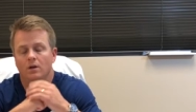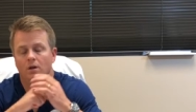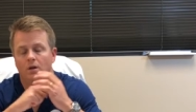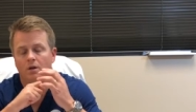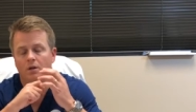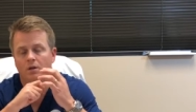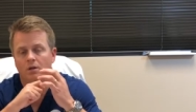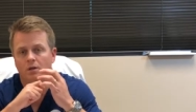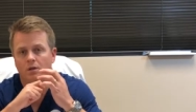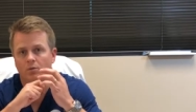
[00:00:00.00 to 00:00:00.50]

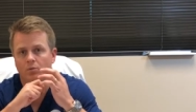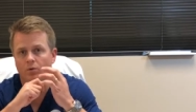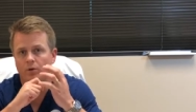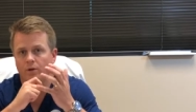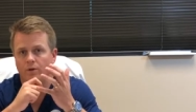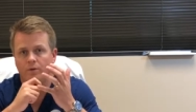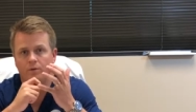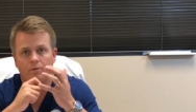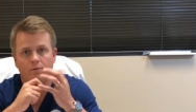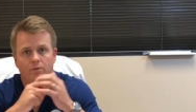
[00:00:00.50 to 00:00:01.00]
uh, you want
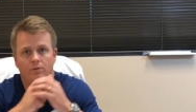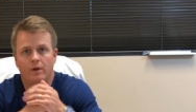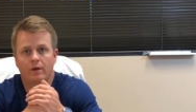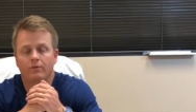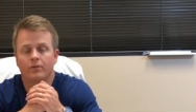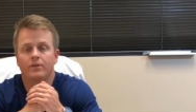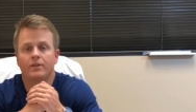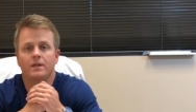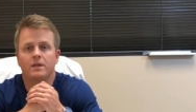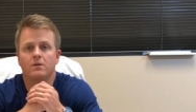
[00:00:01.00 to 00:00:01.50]
to do
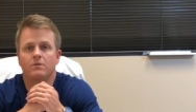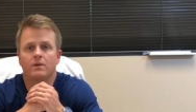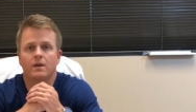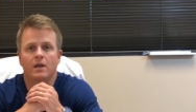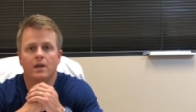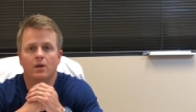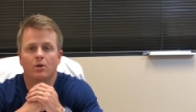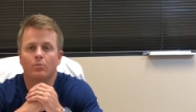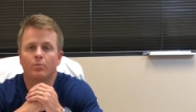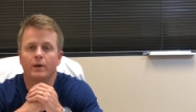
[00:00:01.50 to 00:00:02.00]
everything you
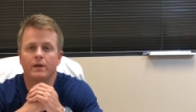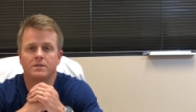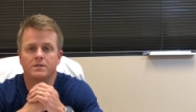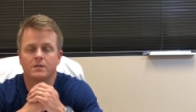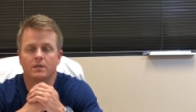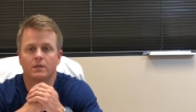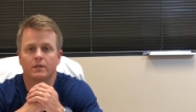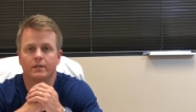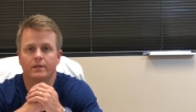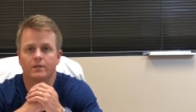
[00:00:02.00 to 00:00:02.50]
can
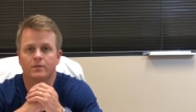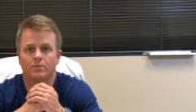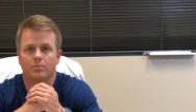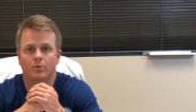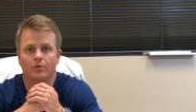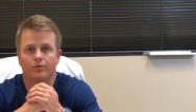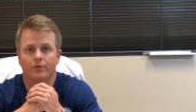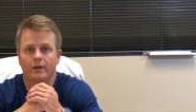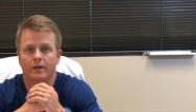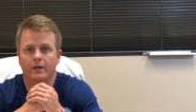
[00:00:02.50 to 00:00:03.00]
basically to
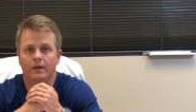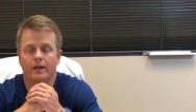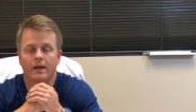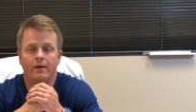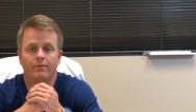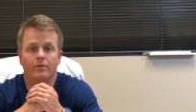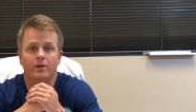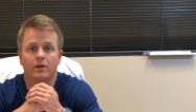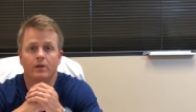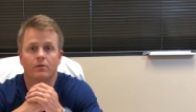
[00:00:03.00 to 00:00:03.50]
prevent
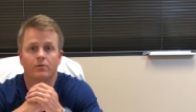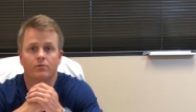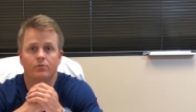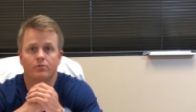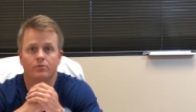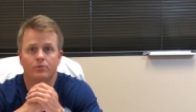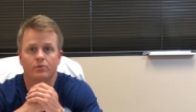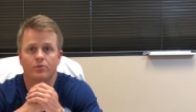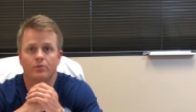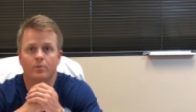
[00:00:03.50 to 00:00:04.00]
having to go
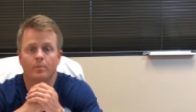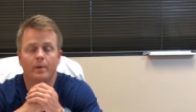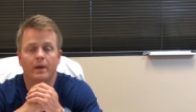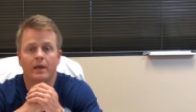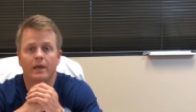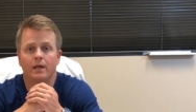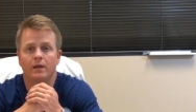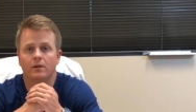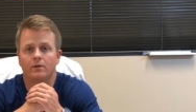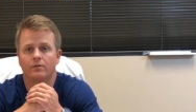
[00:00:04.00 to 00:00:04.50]
through the
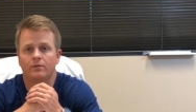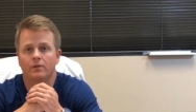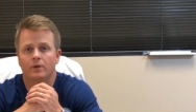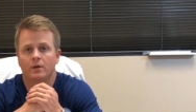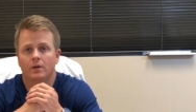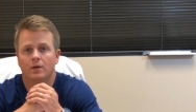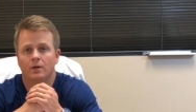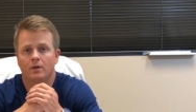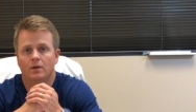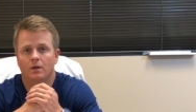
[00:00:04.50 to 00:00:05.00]
pain of
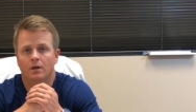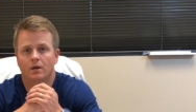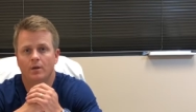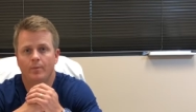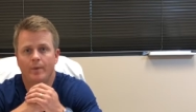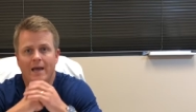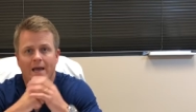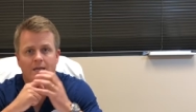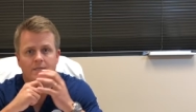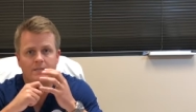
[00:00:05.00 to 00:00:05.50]
uh,
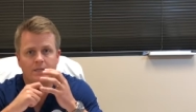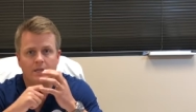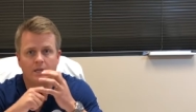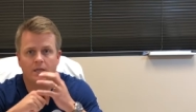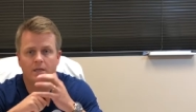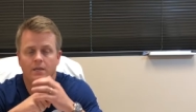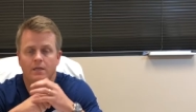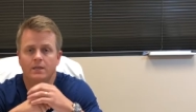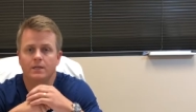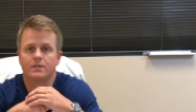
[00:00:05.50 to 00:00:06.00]
passing a
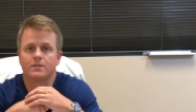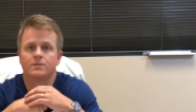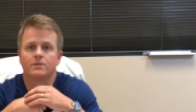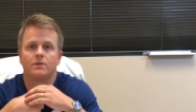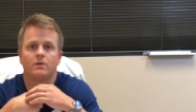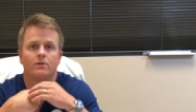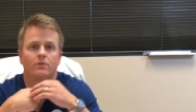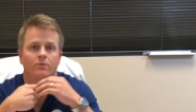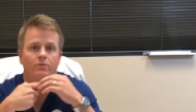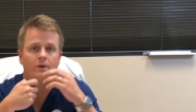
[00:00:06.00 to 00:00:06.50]
kidney
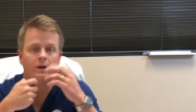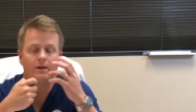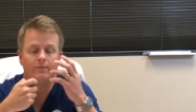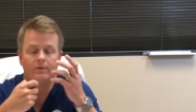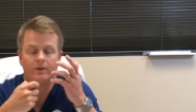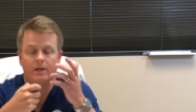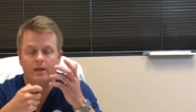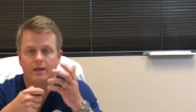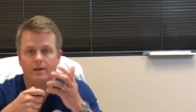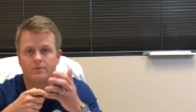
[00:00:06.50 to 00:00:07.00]
stone or
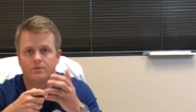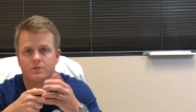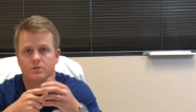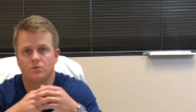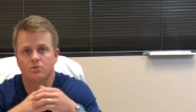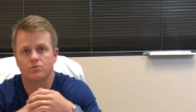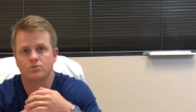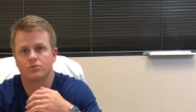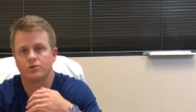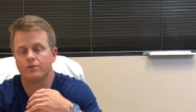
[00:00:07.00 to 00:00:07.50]
having to have
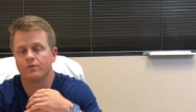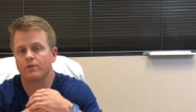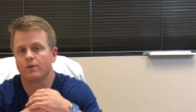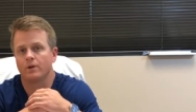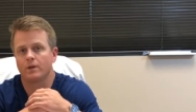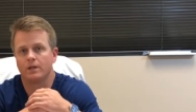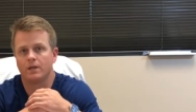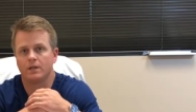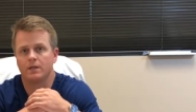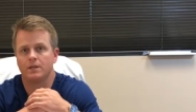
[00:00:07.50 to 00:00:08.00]
surgery for
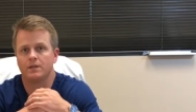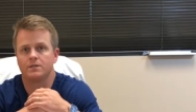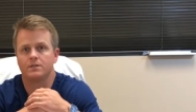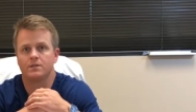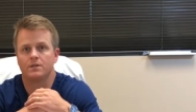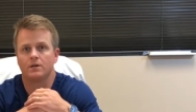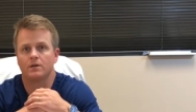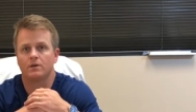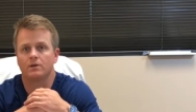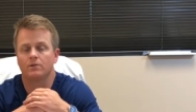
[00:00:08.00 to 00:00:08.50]
a kidney
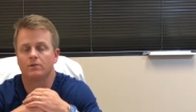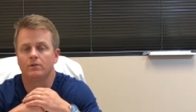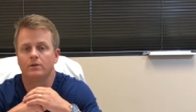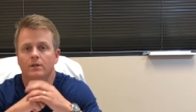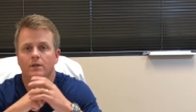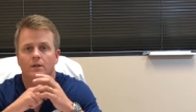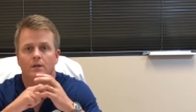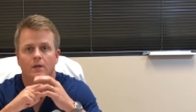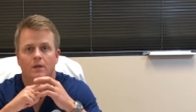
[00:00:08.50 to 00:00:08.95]
stone,